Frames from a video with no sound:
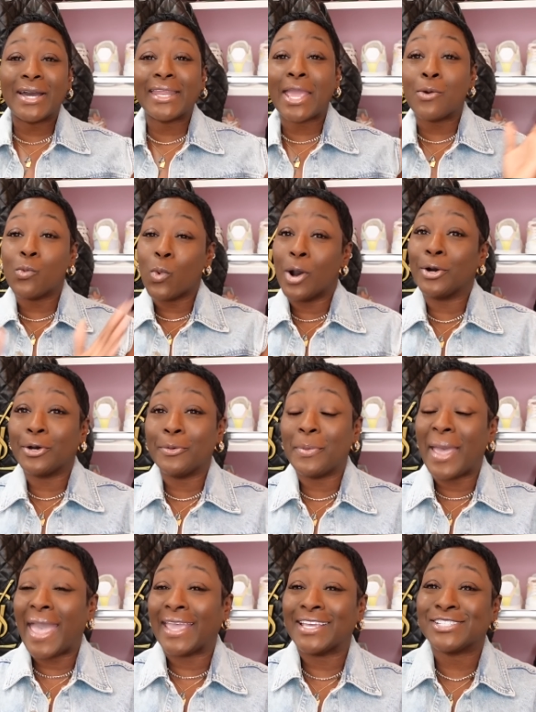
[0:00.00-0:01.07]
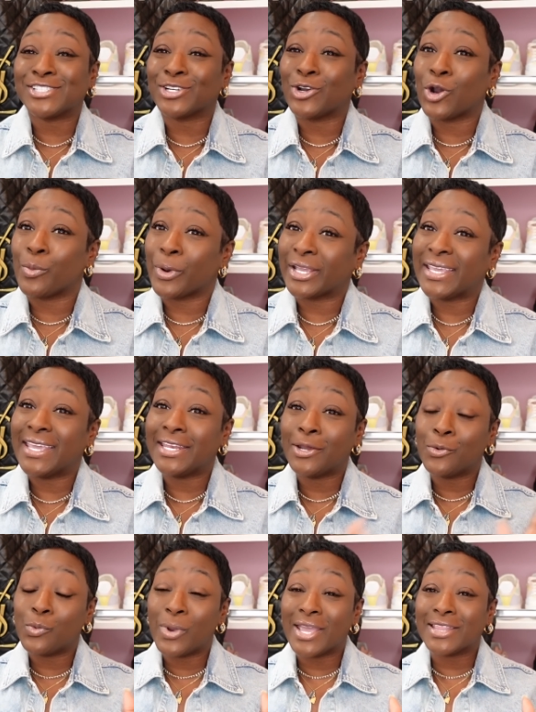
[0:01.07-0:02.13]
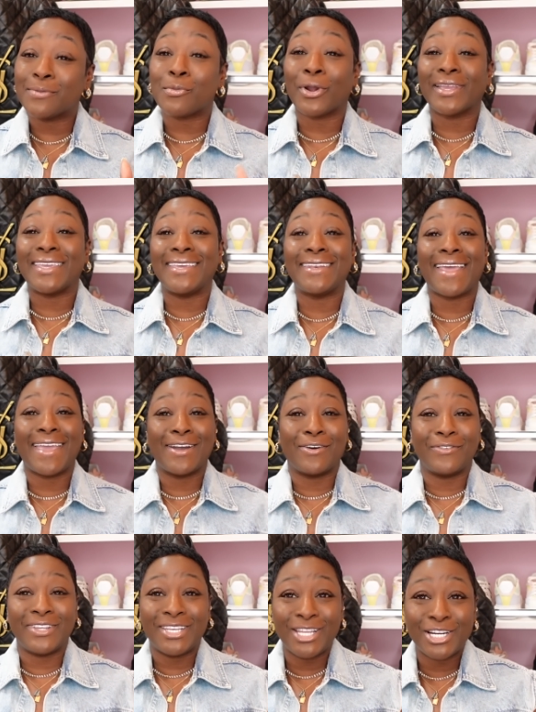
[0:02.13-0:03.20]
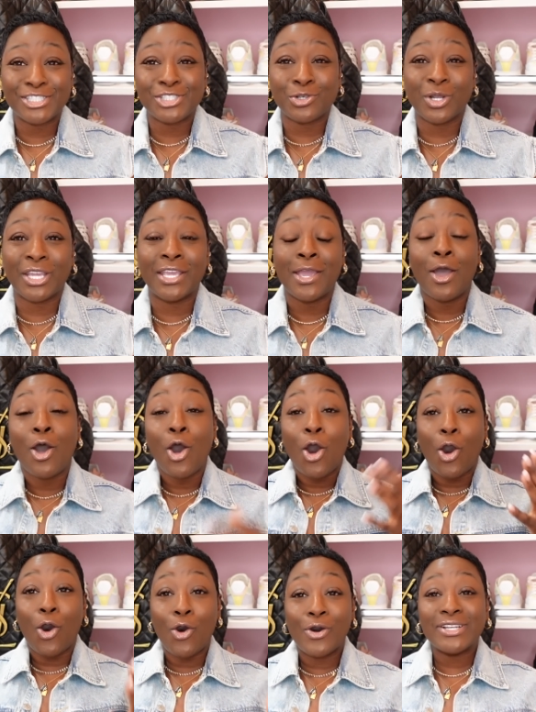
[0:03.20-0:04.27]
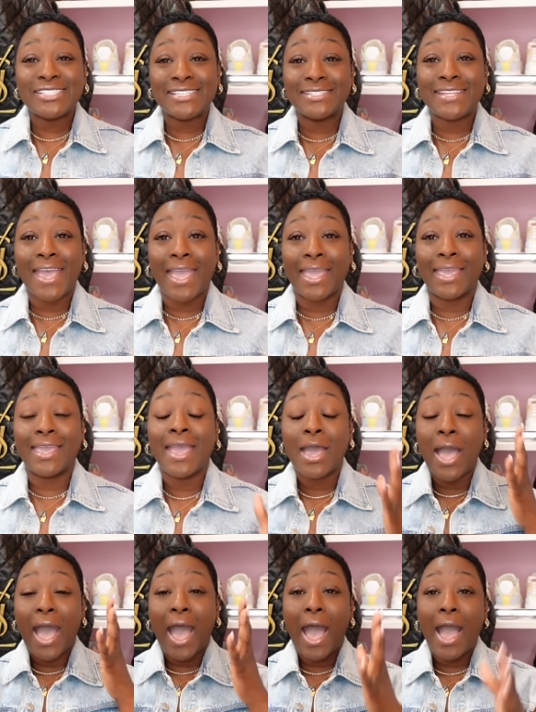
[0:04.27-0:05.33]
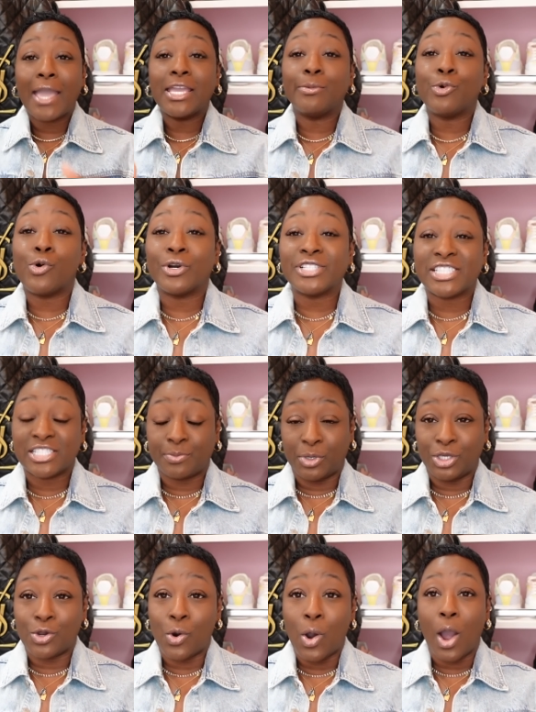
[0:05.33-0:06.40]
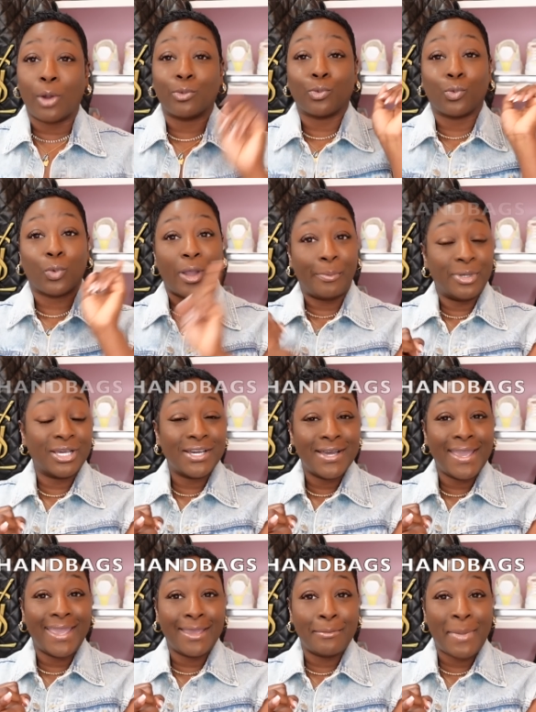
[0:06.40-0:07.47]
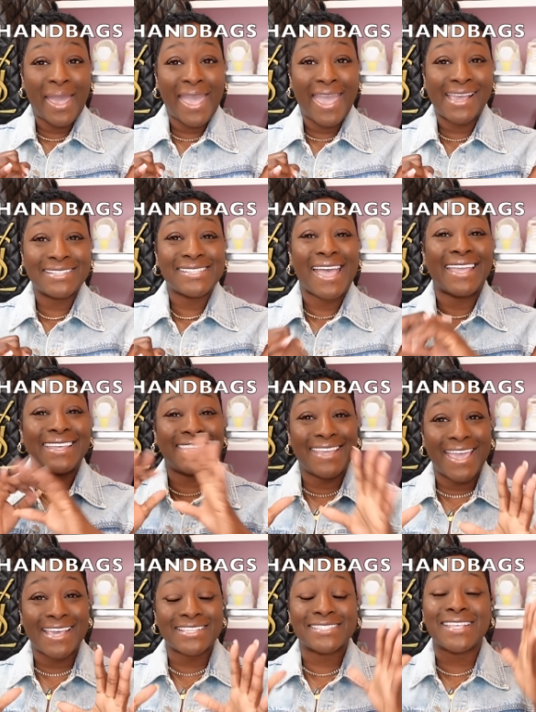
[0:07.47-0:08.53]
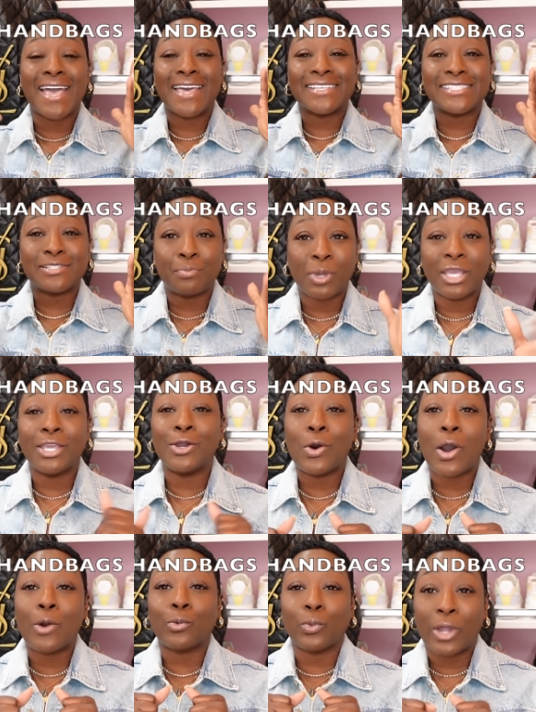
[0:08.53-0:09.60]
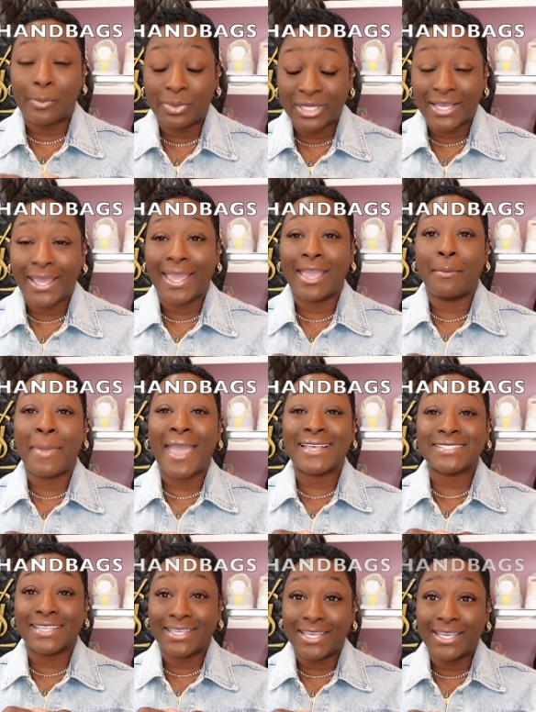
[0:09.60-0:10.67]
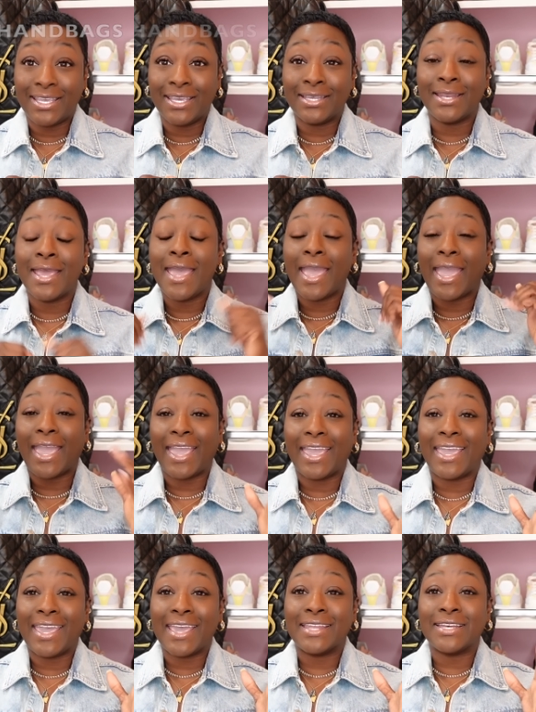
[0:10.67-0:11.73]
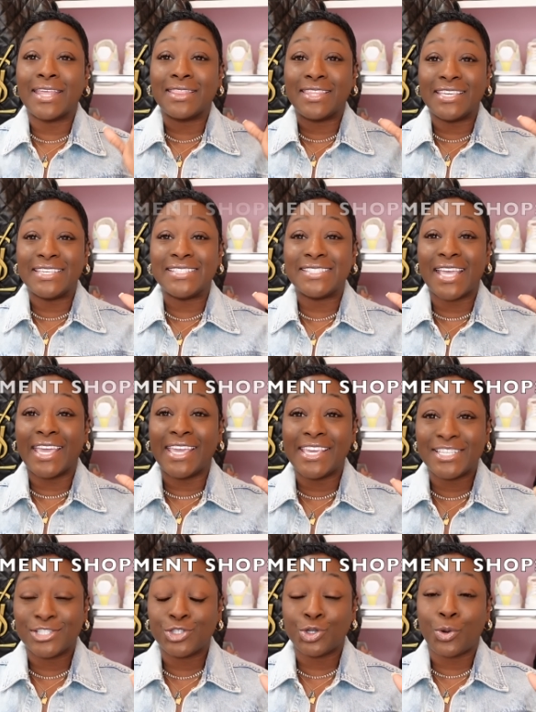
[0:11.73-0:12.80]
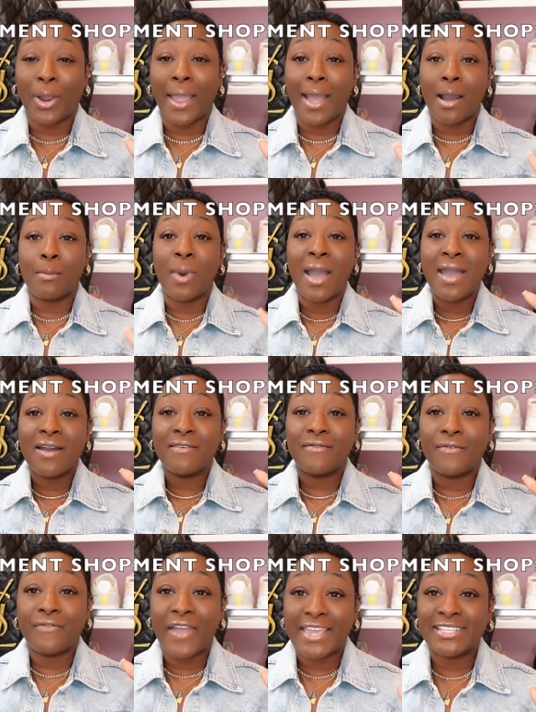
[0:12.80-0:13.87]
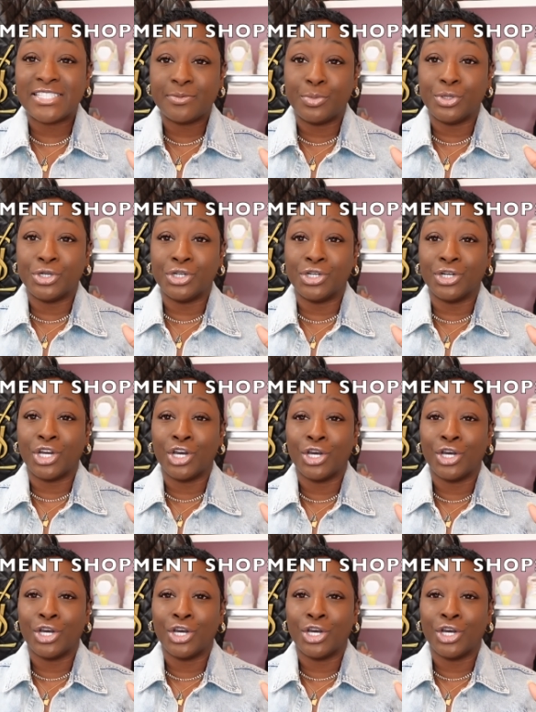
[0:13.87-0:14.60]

and welcome back. It's your girl Marquita with Marquita LV Luxury. On today, I am going to speak on replica handbags. Yes, speaking on replica handbags again, and these Instagram, Facebook,